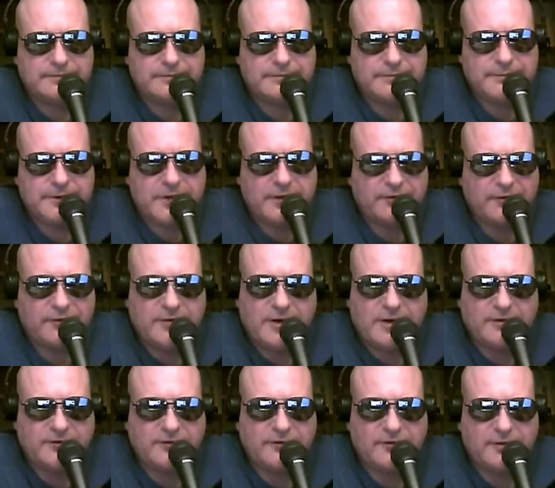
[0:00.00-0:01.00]
doesn't
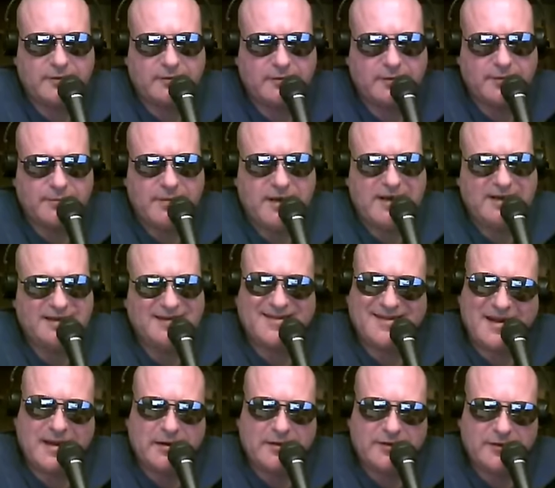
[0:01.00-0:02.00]
necessarily mean that
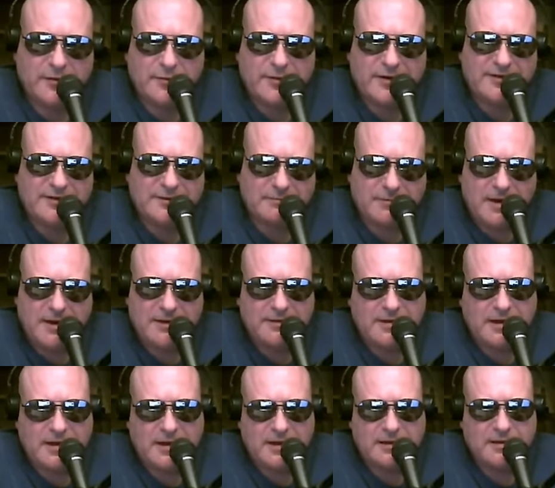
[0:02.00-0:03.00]
they are doing the right
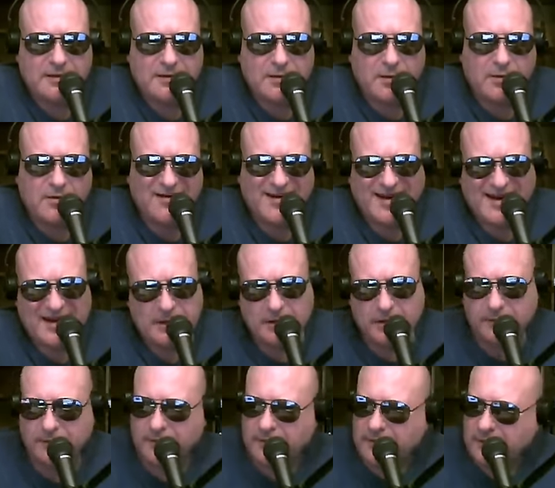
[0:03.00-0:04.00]
thing or a
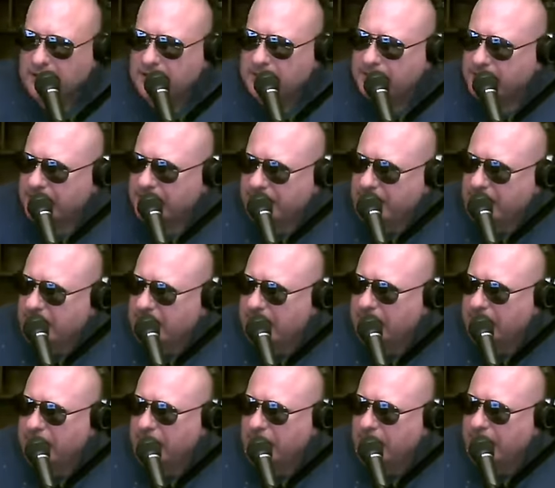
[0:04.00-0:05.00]
good thing. So
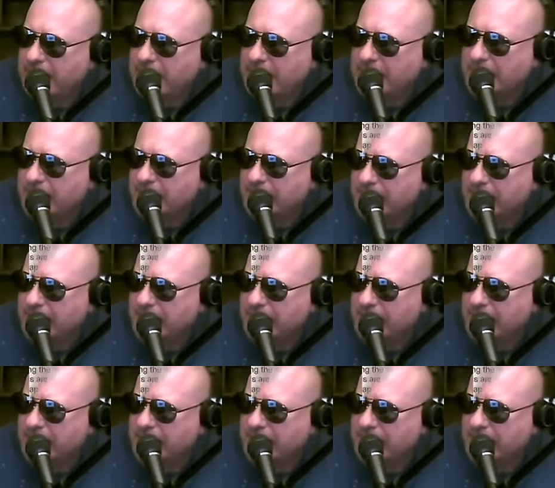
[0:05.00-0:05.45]
let's go back to this